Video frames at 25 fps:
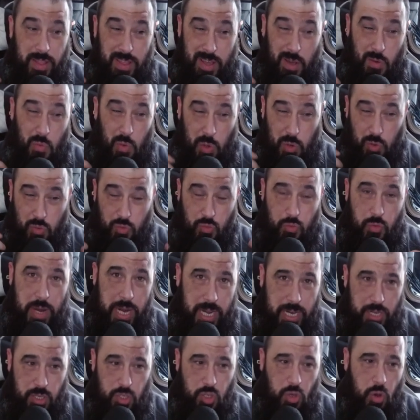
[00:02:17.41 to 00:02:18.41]
that would
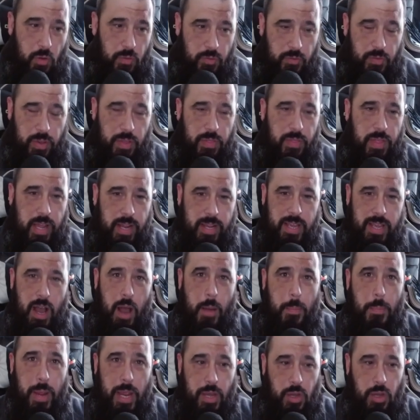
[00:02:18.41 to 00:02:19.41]
really sort of fit that
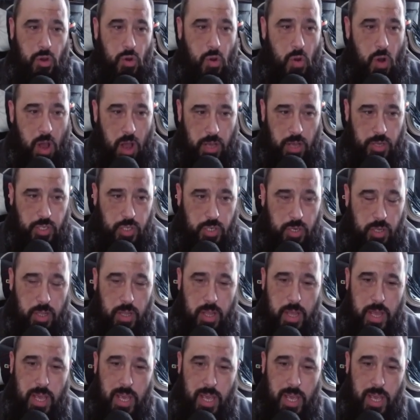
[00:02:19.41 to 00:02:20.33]
gap in your arsenal,